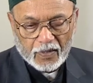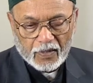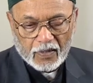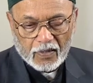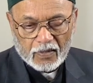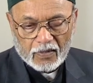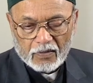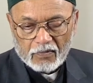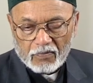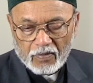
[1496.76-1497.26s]

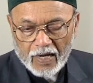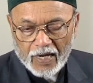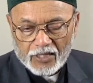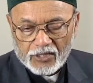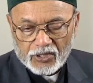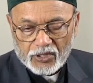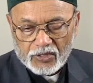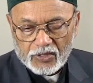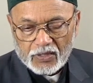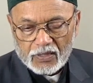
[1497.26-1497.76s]
the
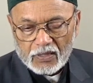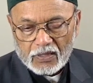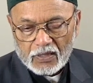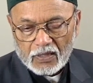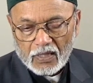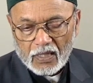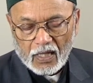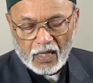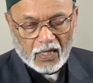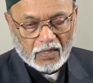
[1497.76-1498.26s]
rational
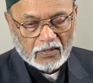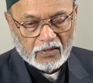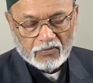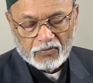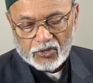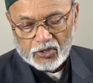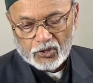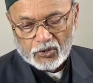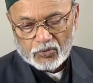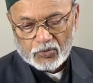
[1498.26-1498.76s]
and the
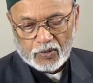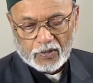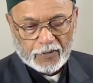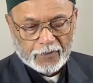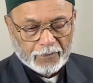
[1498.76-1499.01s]
ritual.